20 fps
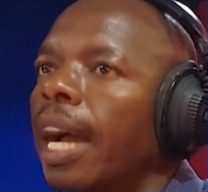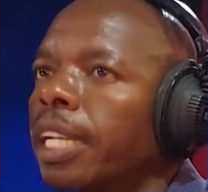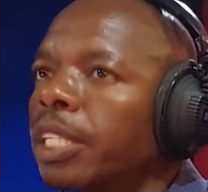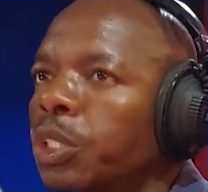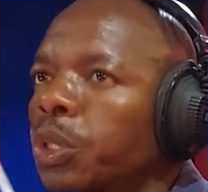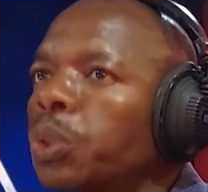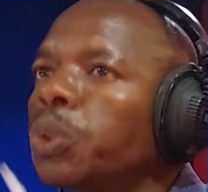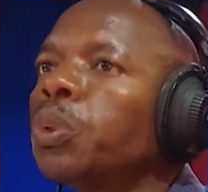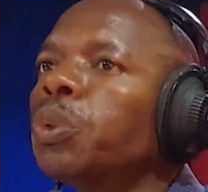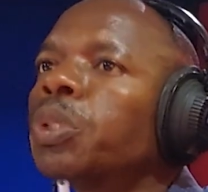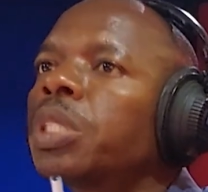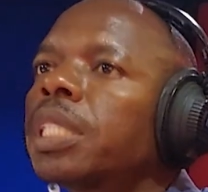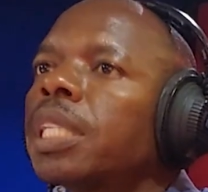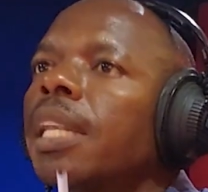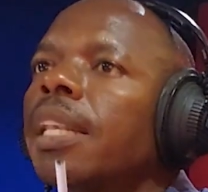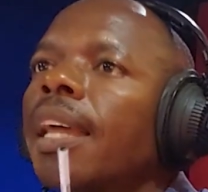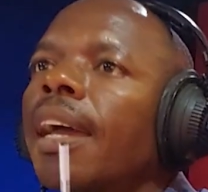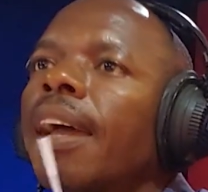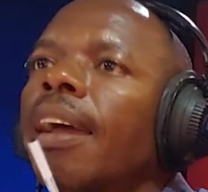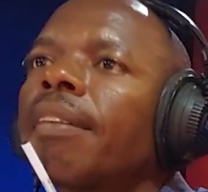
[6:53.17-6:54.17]
Do you
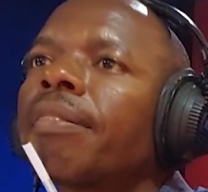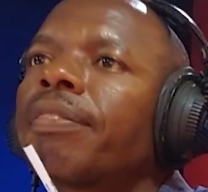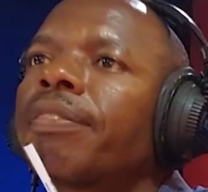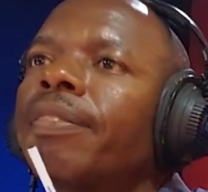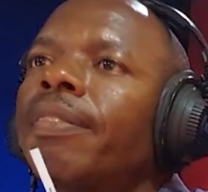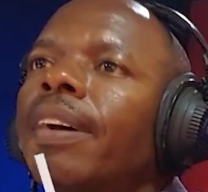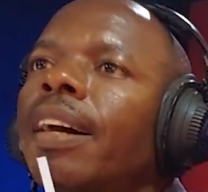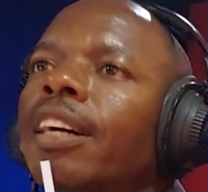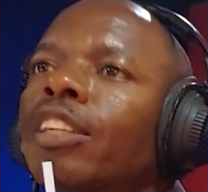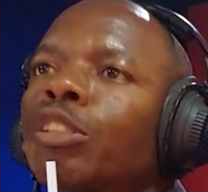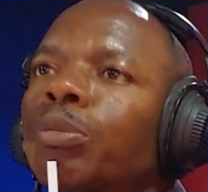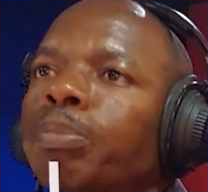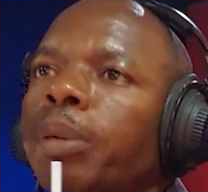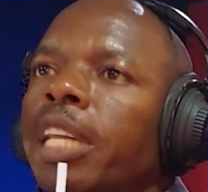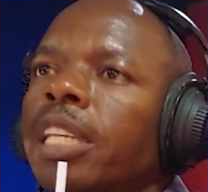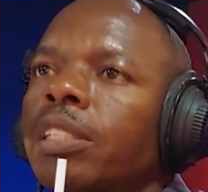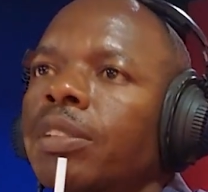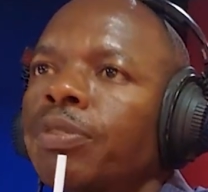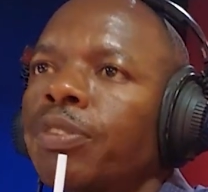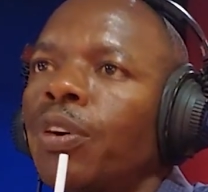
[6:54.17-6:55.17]
still have a
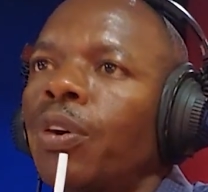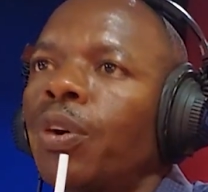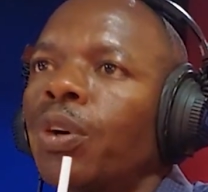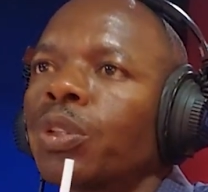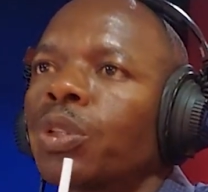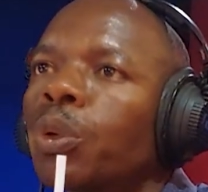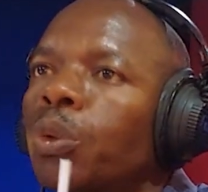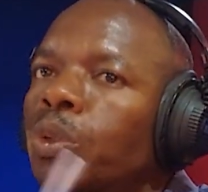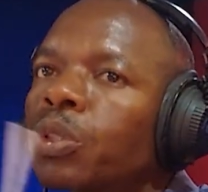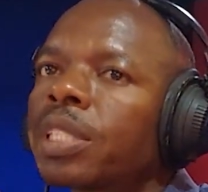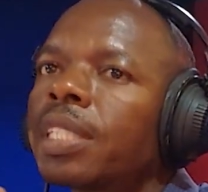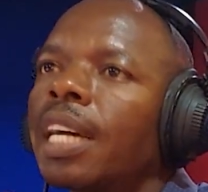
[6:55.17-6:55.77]
space for those